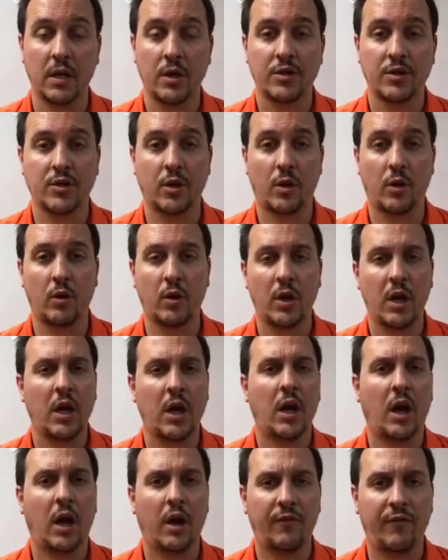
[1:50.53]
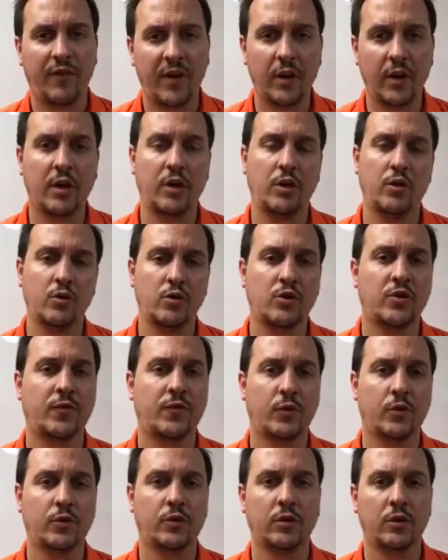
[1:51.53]
So a very
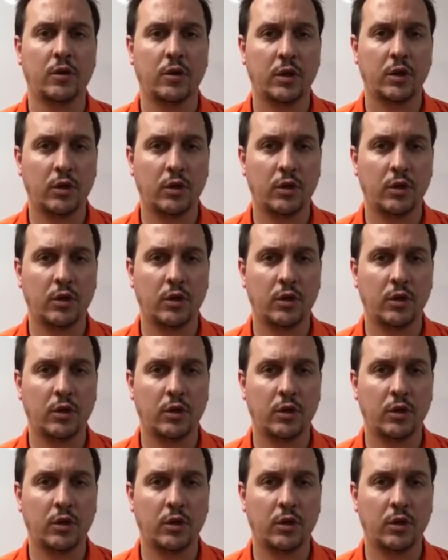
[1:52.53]
useful